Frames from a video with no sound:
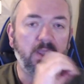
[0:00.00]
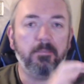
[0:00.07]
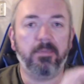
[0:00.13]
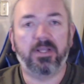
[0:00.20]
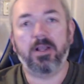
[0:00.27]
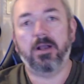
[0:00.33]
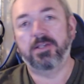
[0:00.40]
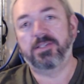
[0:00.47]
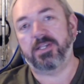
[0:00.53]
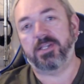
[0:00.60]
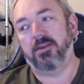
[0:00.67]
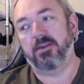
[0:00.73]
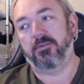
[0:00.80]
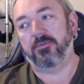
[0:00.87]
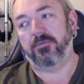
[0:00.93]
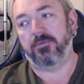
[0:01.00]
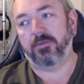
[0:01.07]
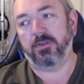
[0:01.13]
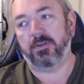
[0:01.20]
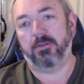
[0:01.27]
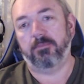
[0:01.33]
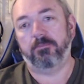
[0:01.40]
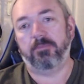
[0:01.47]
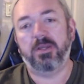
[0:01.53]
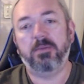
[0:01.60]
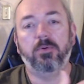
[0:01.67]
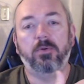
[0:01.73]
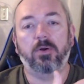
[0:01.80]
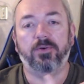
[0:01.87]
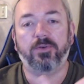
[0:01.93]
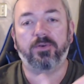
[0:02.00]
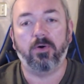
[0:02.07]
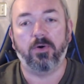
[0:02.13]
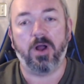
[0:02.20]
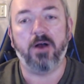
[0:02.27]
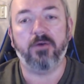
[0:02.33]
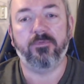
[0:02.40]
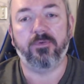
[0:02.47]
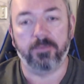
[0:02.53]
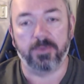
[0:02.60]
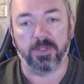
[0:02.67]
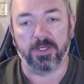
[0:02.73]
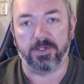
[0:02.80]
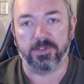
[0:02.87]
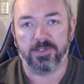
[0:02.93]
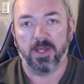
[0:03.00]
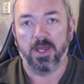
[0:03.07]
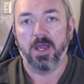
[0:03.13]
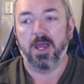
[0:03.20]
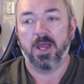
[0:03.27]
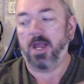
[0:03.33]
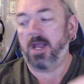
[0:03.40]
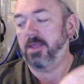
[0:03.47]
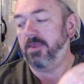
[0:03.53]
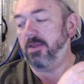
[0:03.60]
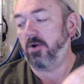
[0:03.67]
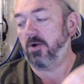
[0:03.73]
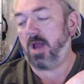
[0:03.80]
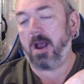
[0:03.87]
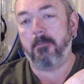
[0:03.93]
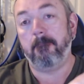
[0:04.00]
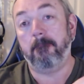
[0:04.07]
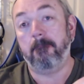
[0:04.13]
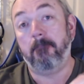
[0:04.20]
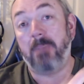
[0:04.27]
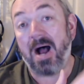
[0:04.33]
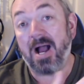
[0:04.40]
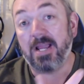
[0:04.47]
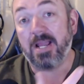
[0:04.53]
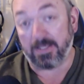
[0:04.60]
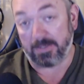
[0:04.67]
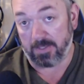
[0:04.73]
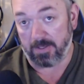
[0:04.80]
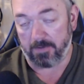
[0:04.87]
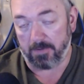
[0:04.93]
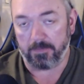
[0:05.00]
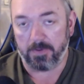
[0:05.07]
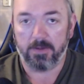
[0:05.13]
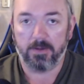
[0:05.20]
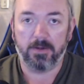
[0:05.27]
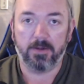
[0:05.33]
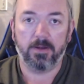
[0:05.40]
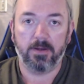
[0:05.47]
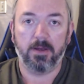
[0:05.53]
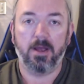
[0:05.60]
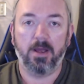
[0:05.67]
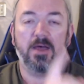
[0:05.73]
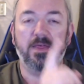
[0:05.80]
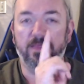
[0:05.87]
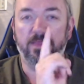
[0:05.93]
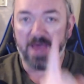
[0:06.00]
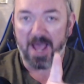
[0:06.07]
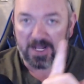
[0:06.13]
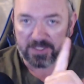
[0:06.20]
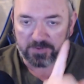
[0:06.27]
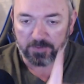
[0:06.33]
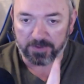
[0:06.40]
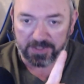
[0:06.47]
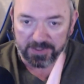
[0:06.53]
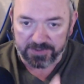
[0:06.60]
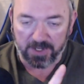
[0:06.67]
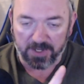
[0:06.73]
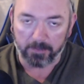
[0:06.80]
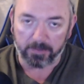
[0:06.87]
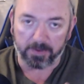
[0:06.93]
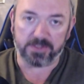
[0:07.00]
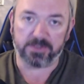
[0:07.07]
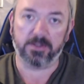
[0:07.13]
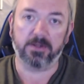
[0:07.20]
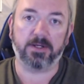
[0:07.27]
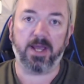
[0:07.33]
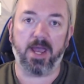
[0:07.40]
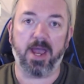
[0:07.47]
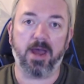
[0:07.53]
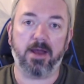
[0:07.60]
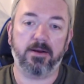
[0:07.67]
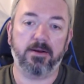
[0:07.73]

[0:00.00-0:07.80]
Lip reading: because if people are turned off from these and they're not buying them, that's what these companies look at.